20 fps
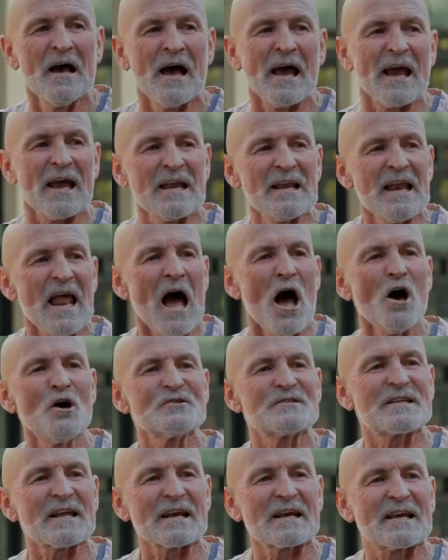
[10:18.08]
He
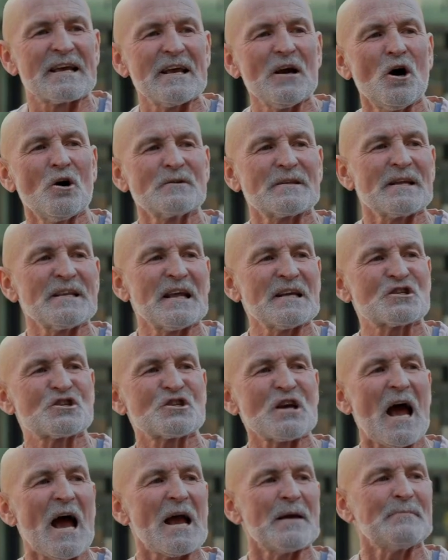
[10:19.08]
knows the guilt and the
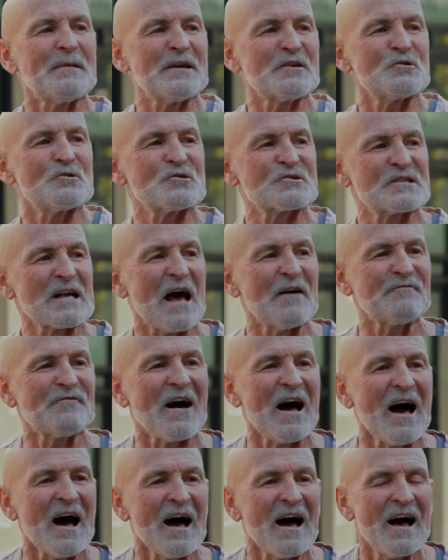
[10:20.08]
shame that you
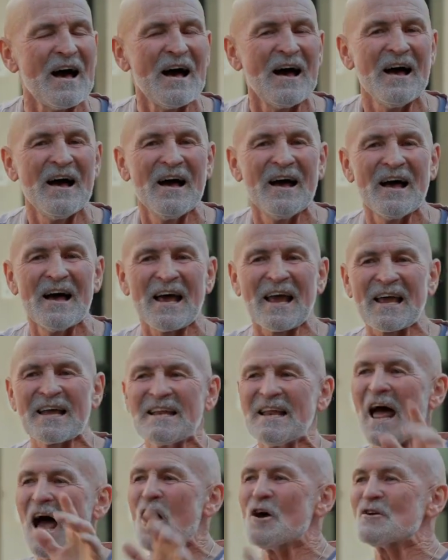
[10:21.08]
suffer. He
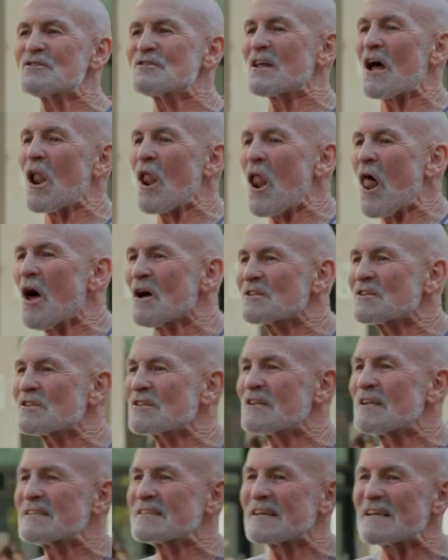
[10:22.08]
knows the
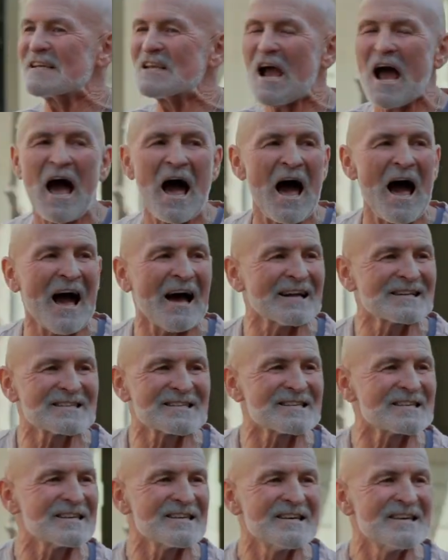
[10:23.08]
lostness in your
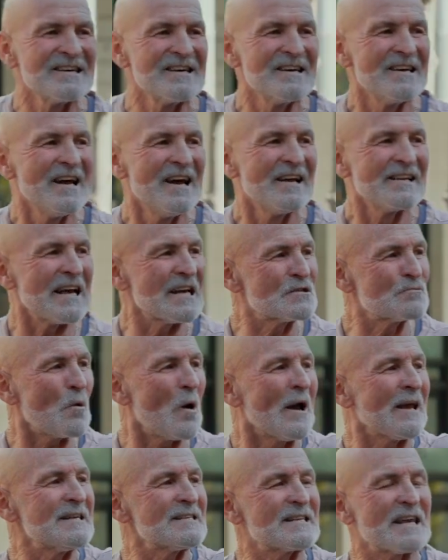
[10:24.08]
heart. That's
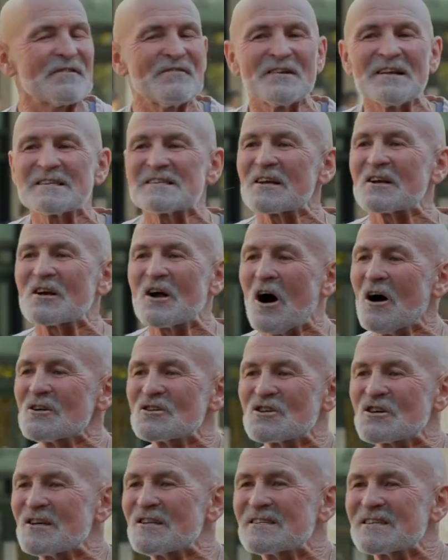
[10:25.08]
why He's given us a
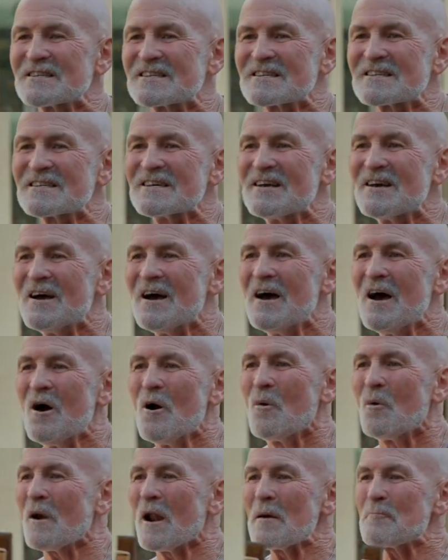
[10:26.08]
conscience.
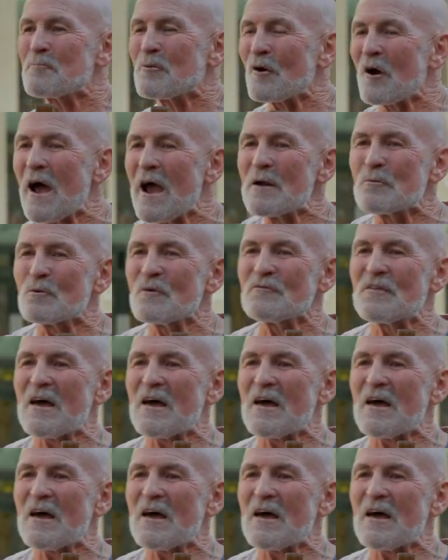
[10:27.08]
Well, I prayed with